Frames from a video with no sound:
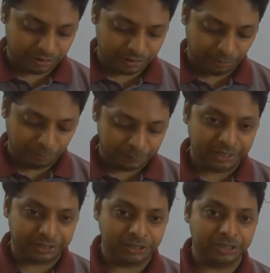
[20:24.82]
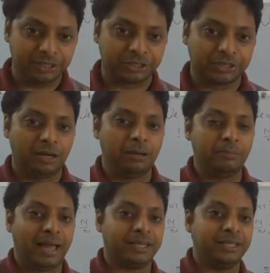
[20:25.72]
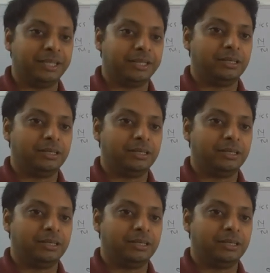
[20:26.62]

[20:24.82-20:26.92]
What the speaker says: complete this magnetic